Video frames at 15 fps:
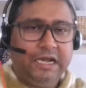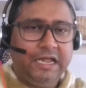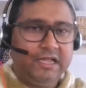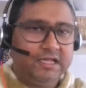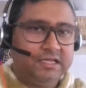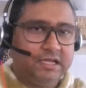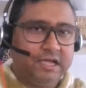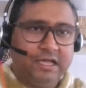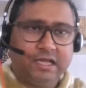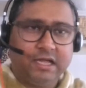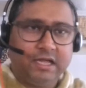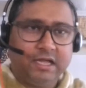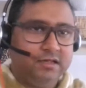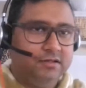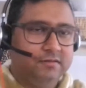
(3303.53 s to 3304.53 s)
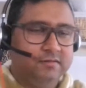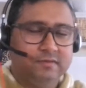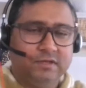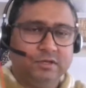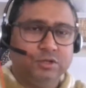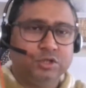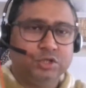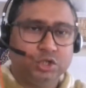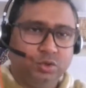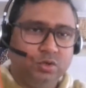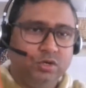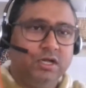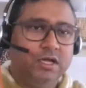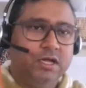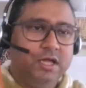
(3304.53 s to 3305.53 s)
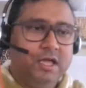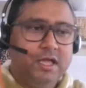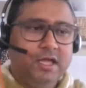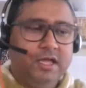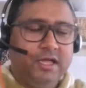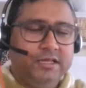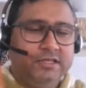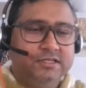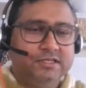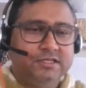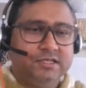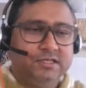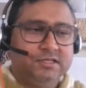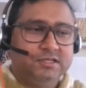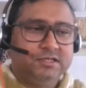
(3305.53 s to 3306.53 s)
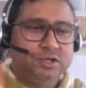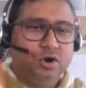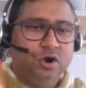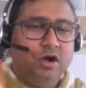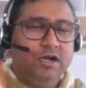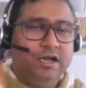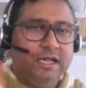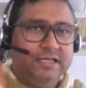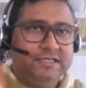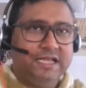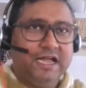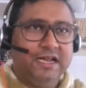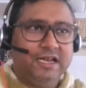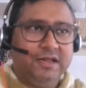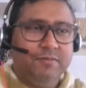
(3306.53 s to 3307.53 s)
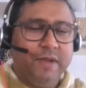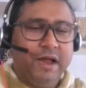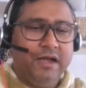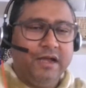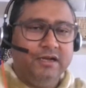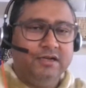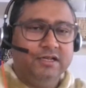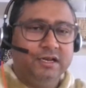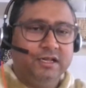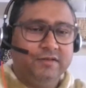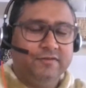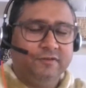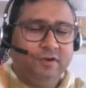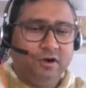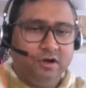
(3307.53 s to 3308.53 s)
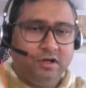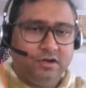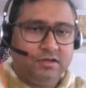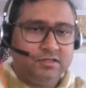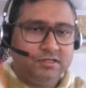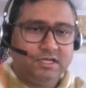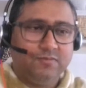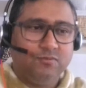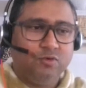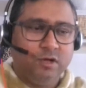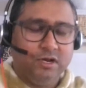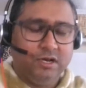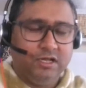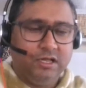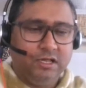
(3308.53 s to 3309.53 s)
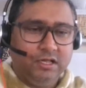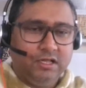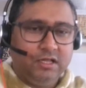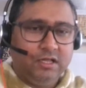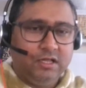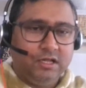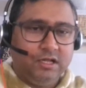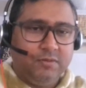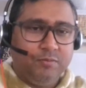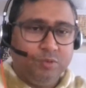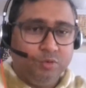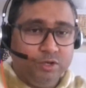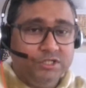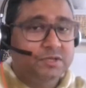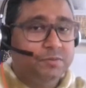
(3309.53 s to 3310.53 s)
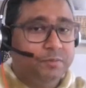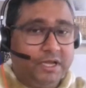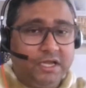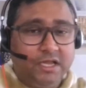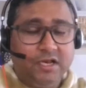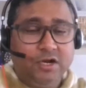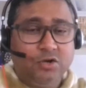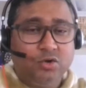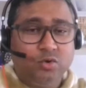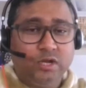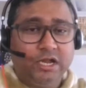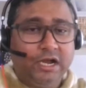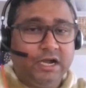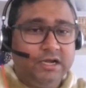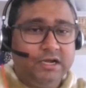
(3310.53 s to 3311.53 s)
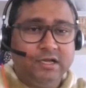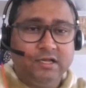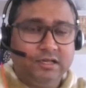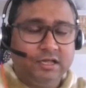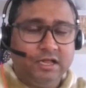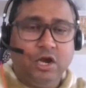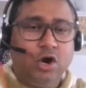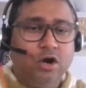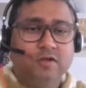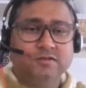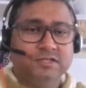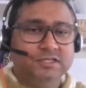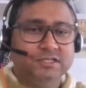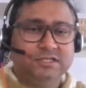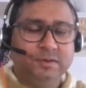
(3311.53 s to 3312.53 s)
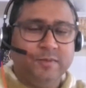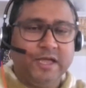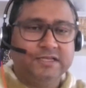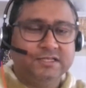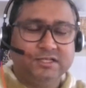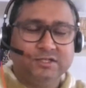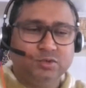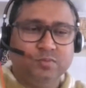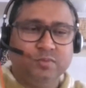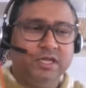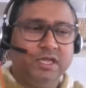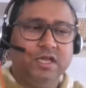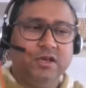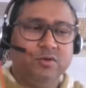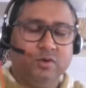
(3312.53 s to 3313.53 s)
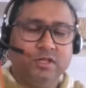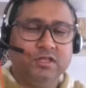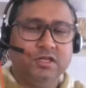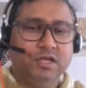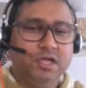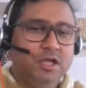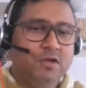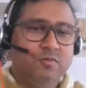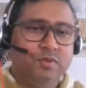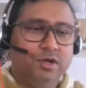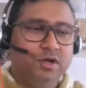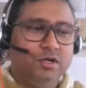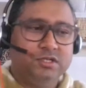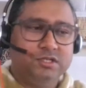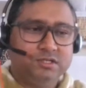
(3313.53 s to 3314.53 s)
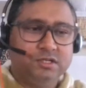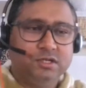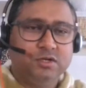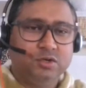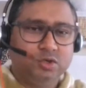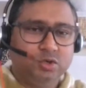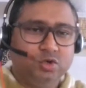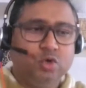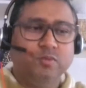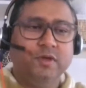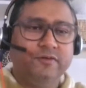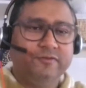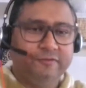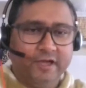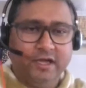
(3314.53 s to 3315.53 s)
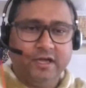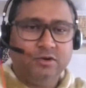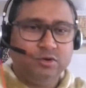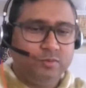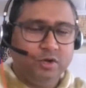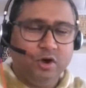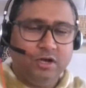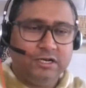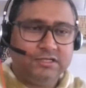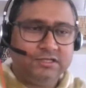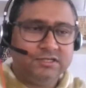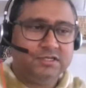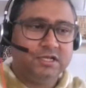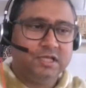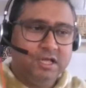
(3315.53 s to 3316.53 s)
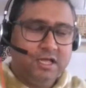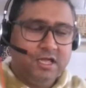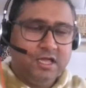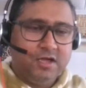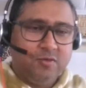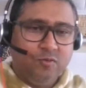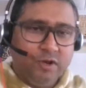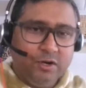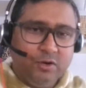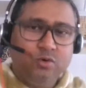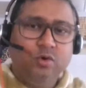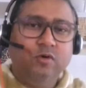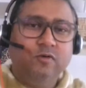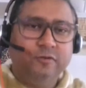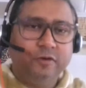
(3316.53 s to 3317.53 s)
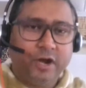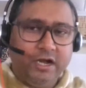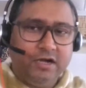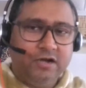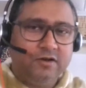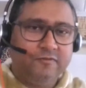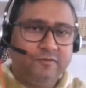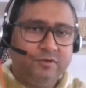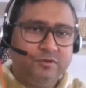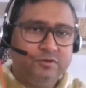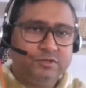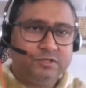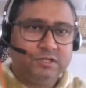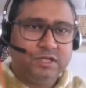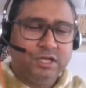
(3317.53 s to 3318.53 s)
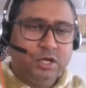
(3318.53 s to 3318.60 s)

like I showed, it's not exactly mandatory for someone who is a beginner to get a lot of system access to begin with, because, to be fair, to be honest, when you go for interviews,